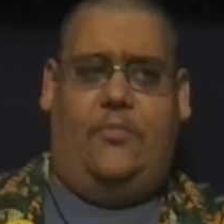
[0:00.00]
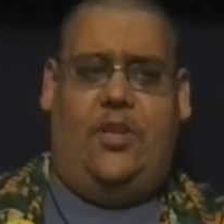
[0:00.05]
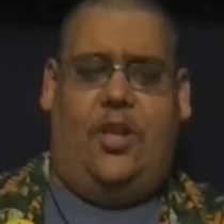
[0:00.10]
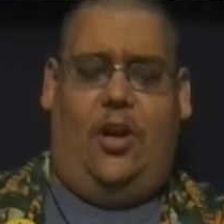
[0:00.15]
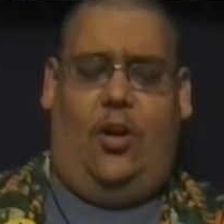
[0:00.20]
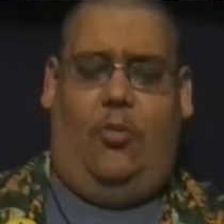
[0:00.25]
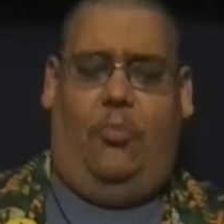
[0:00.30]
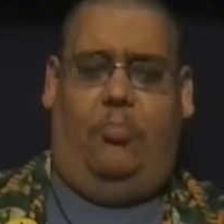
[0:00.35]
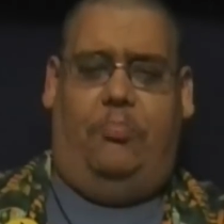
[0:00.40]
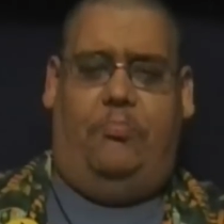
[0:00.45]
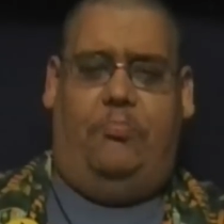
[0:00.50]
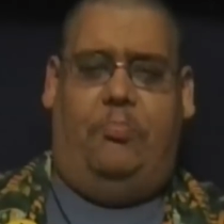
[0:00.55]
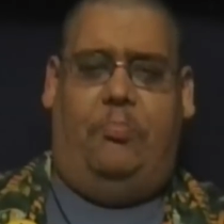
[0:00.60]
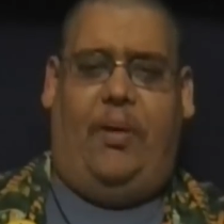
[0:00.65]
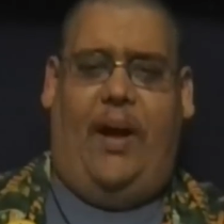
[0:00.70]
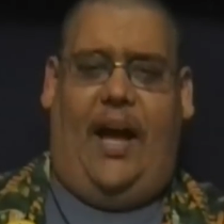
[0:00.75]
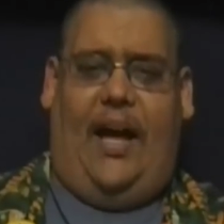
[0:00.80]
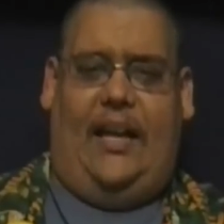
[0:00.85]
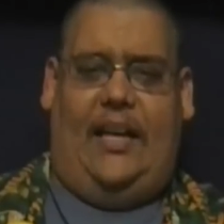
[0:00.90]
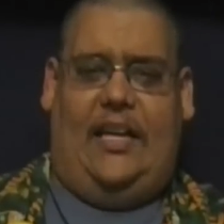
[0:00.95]
you know,
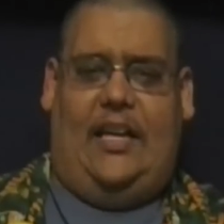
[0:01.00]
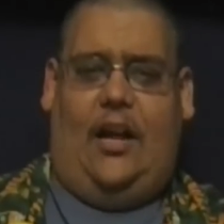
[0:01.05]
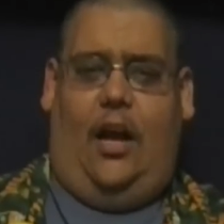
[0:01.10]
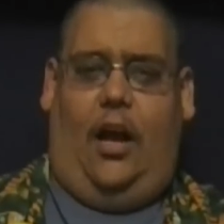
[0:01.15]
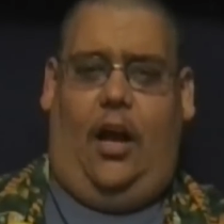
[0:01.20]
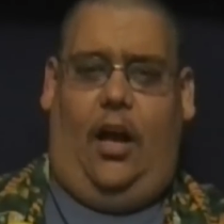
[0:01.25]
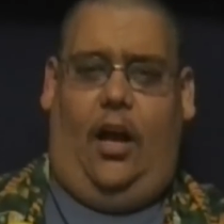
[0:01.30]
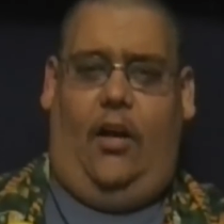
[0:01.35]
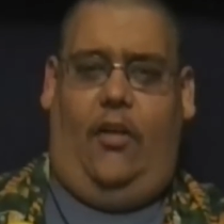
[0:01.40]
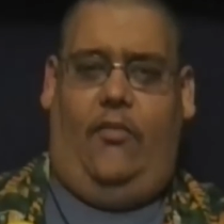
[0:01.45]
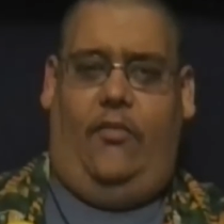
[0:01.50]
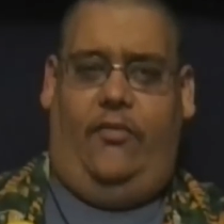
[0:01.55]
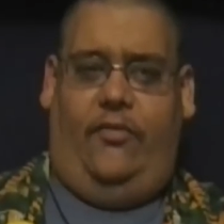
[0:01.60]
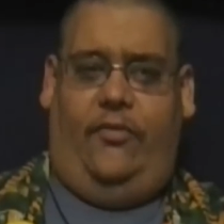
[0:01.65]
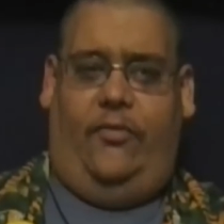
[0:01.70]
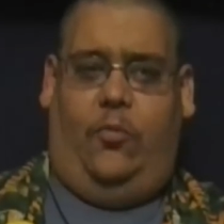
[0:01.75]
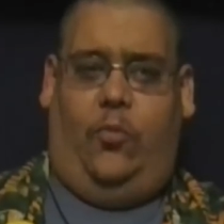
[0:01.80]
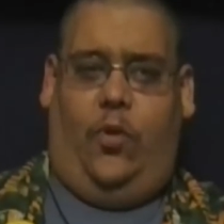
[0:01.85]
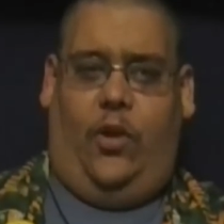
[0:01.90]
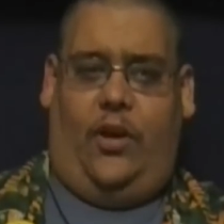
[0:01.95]
body
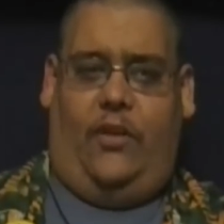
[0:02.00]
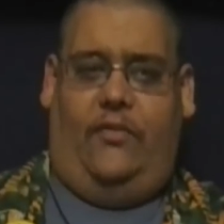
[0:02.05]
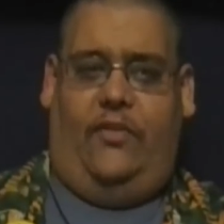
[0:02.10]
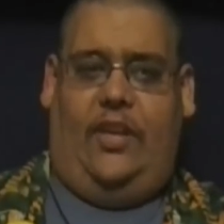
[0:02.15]
of one of